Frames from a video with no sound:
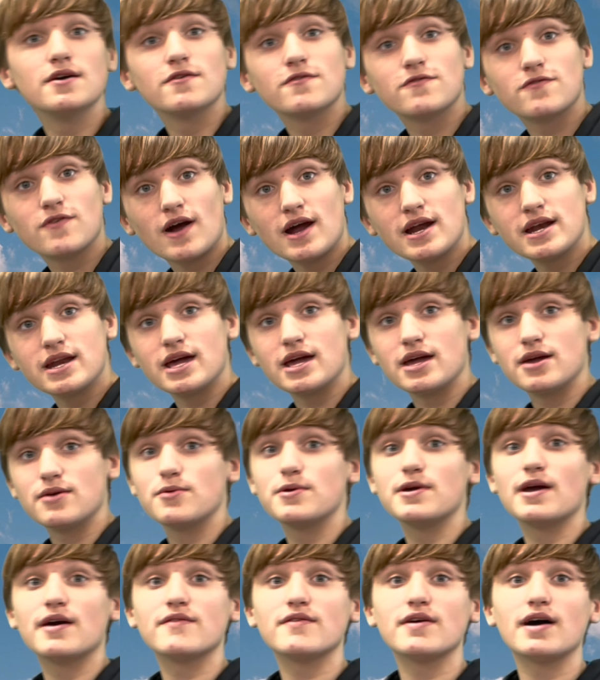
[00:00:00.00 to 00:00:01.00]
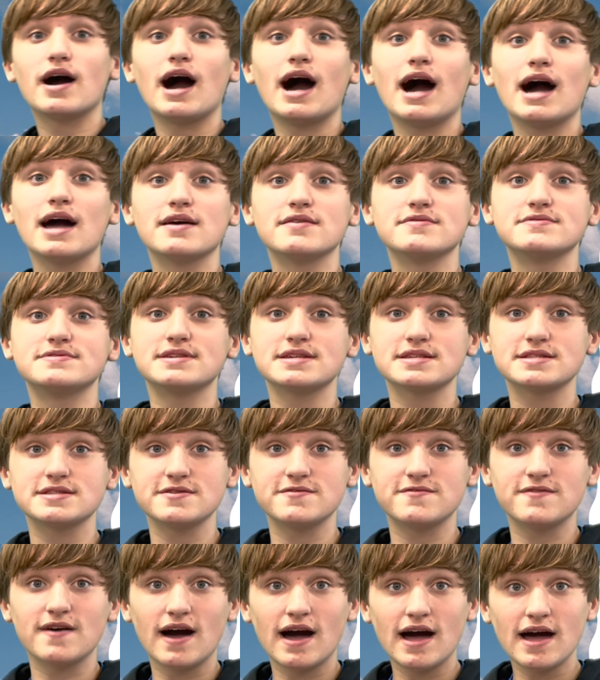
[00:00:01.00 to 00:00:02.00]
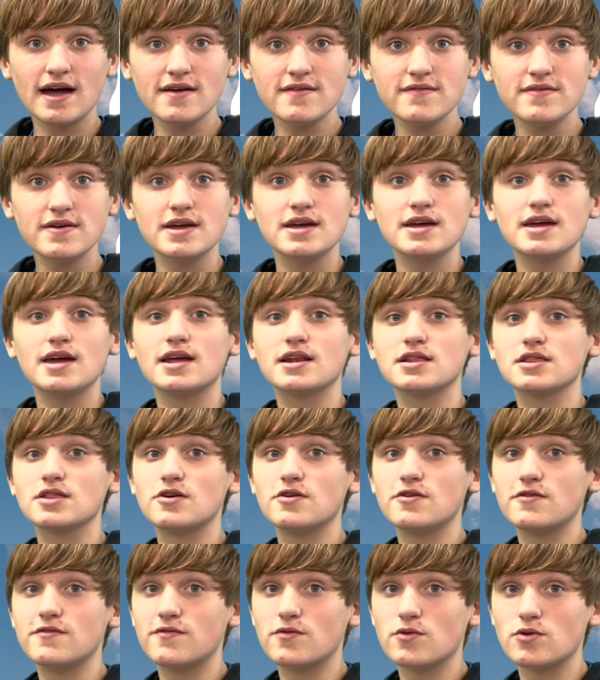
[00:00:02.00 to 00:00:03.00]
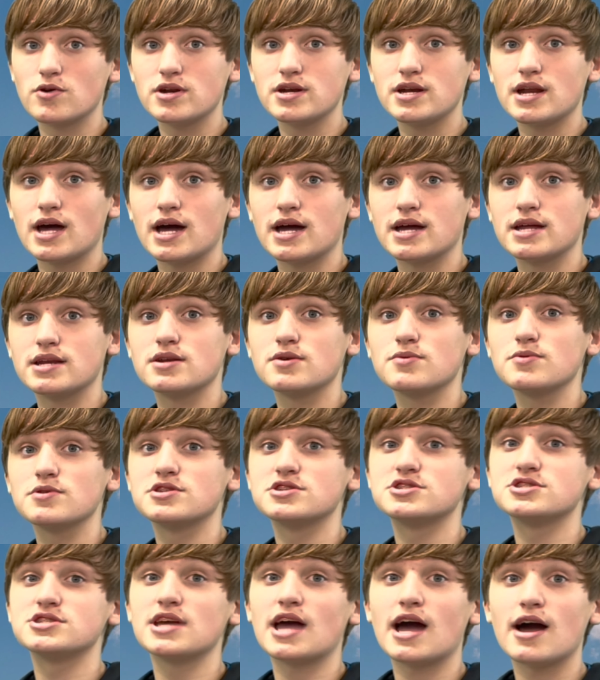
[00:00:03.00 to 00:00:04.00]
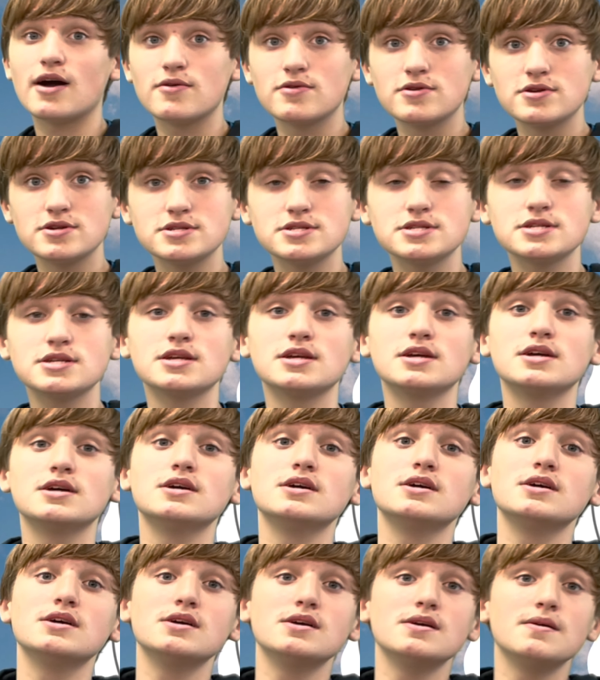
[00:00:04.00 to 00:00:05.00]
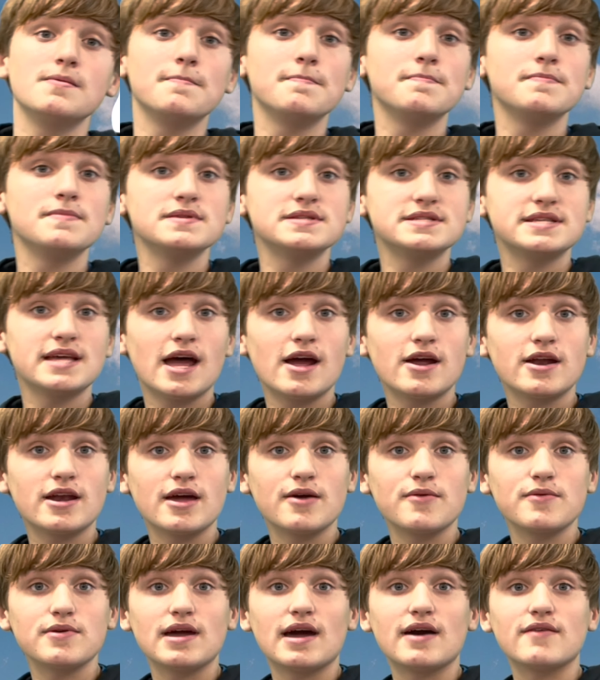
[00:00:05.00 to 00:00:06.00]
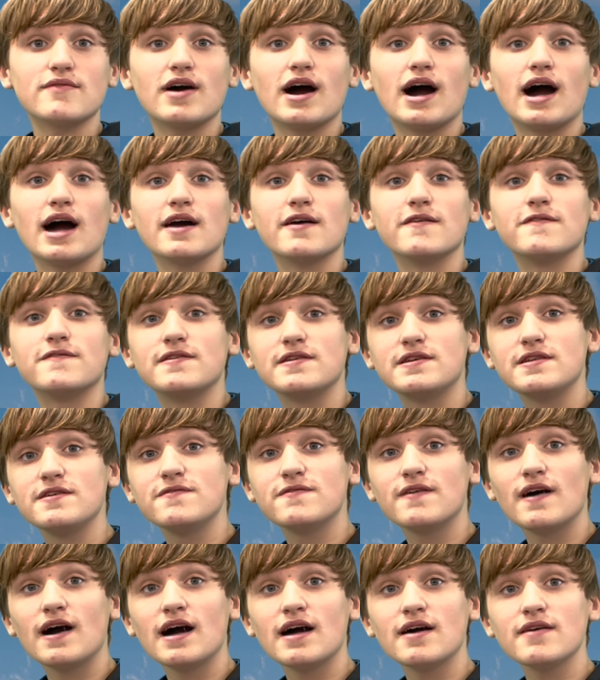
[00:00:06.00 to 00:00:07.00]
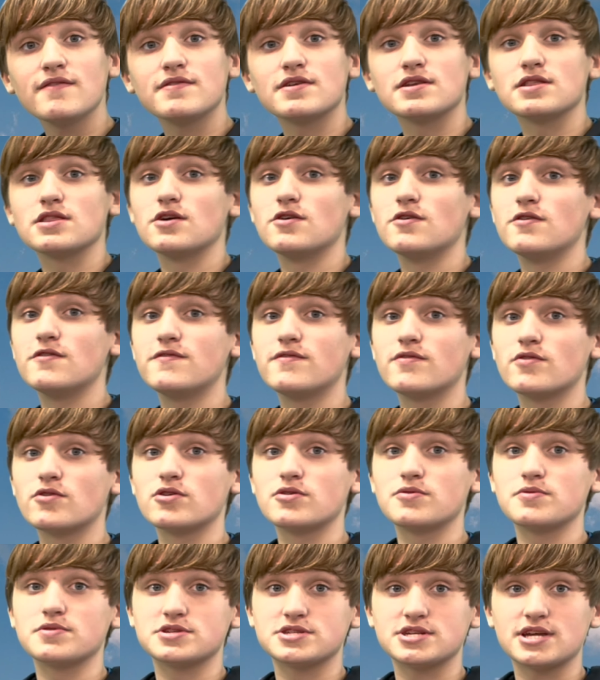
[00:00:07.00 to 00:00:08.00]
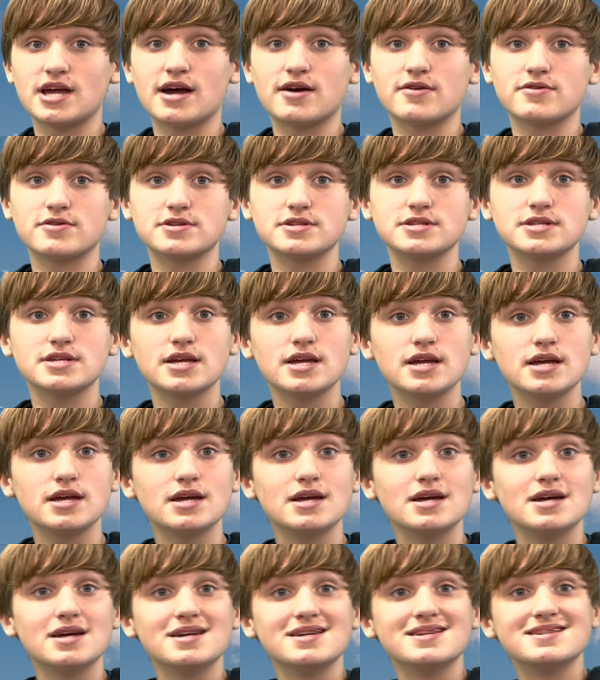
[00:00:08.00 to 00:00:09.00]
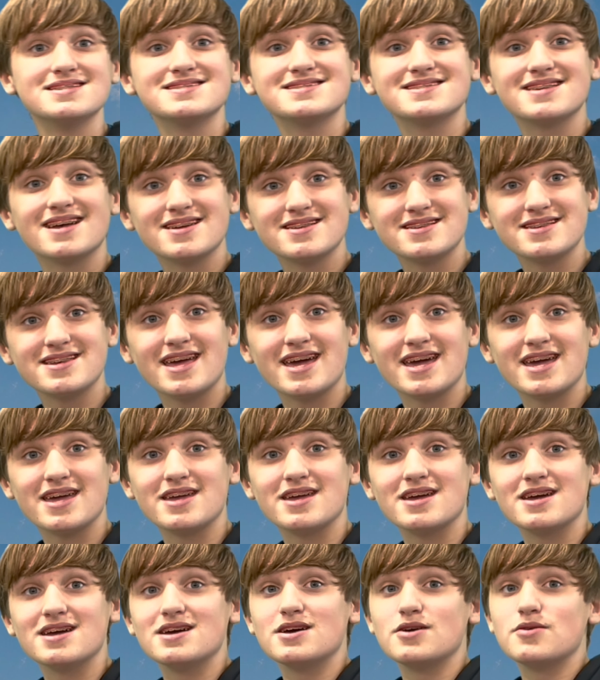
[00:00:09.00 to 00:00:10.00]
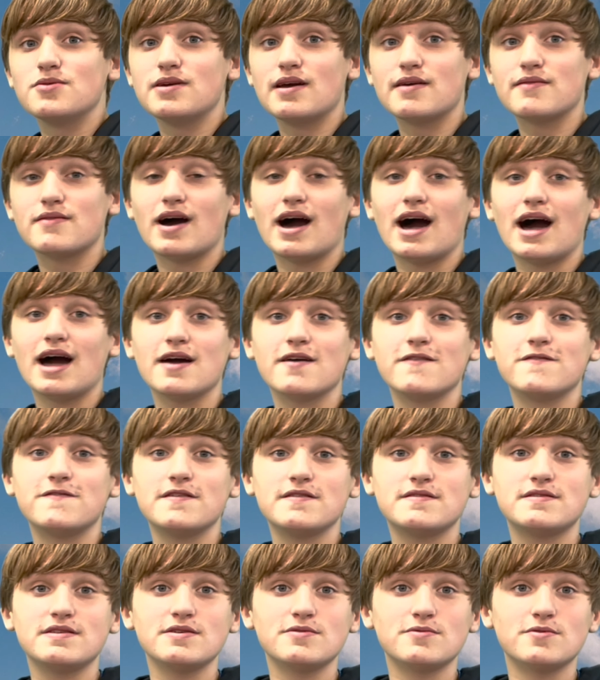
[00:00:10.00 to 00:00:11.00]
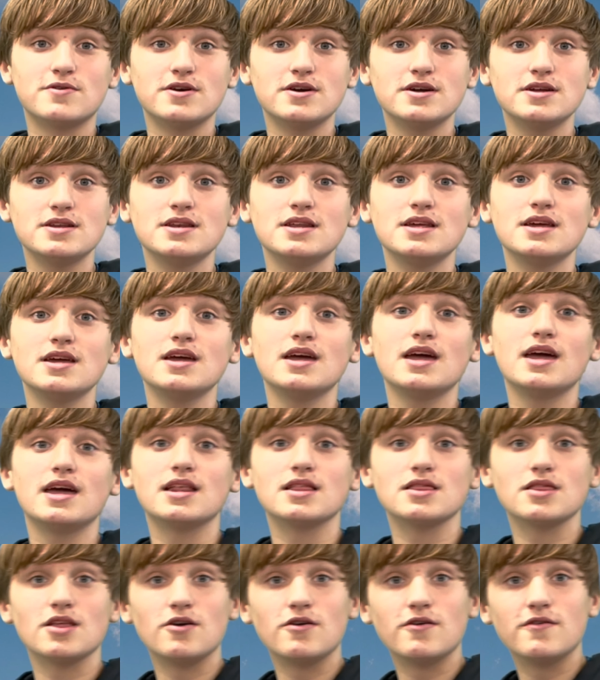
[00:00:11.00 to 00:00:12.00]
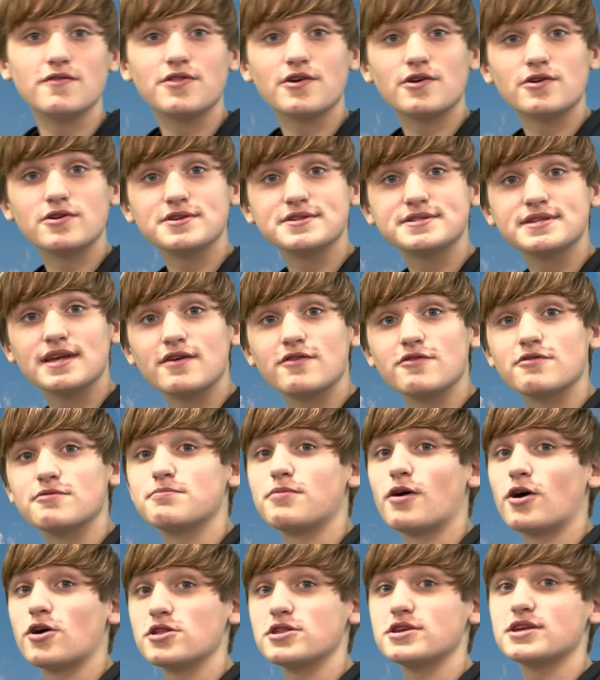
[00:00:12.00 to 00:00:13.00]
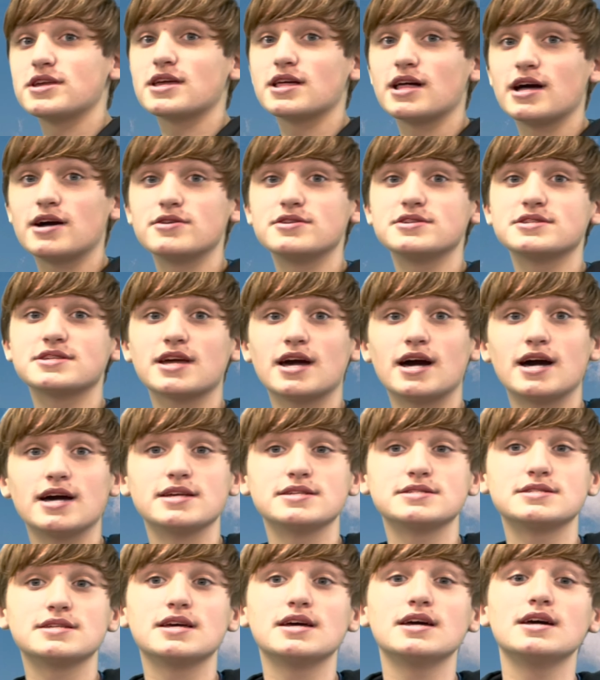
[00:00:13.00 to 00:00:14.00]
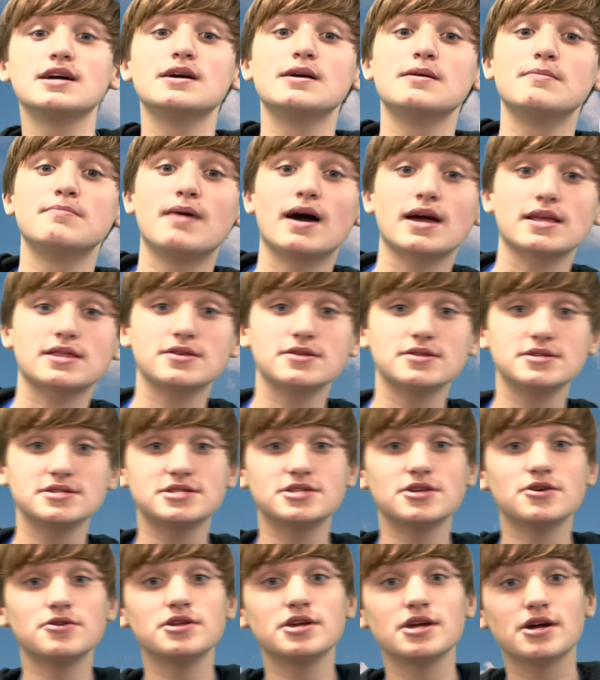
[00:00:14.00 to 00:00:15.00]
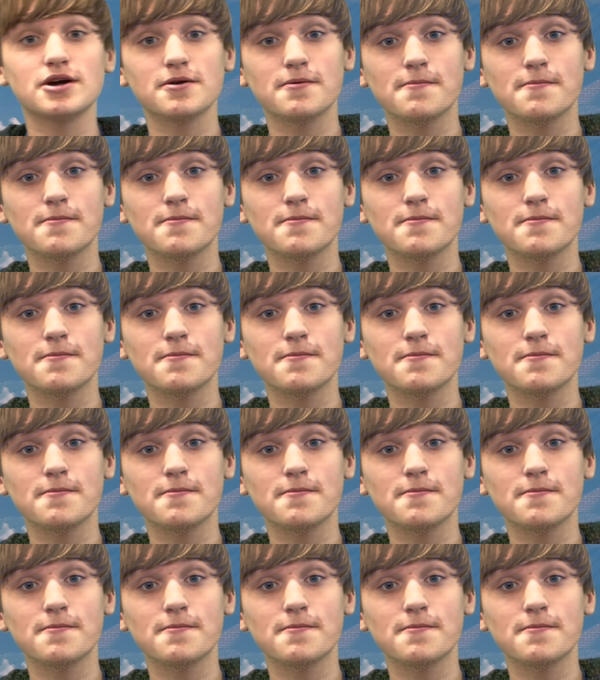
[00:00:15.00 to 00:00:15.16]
Friday, we have a high of 65 and a low of 49 with showers. Saturday, we have a high of 55 and a low of 40 with showers. Sunday, we have a high of 51 and a low of 37 with partly cloudy skies. Back to the studio.